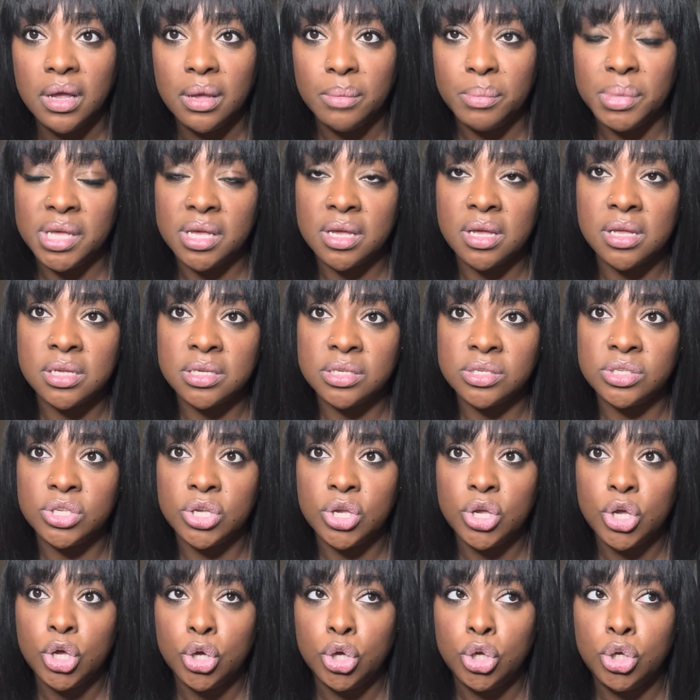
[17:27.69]
because
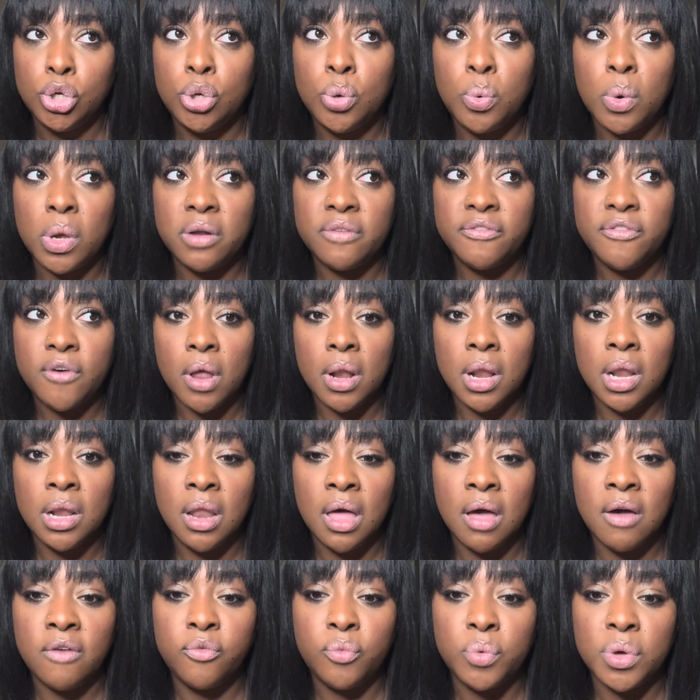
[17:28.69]
you want to fall in
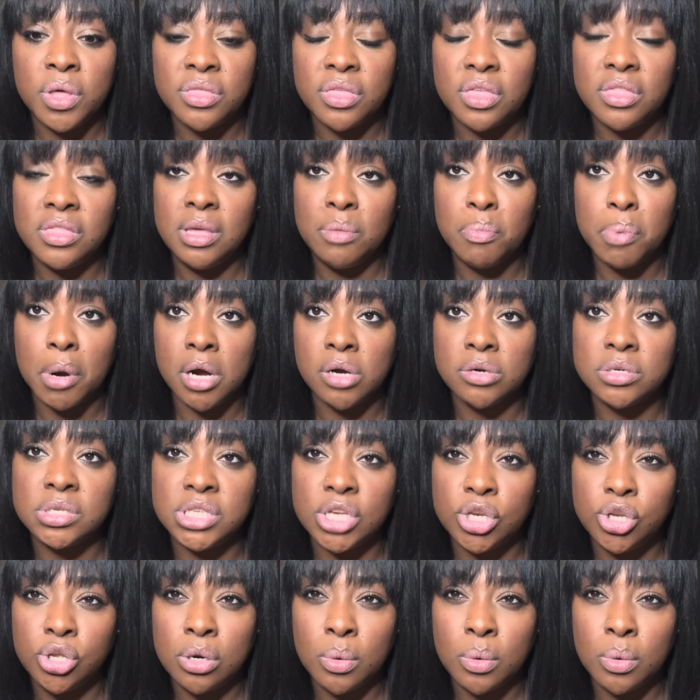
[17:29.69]
love with the person.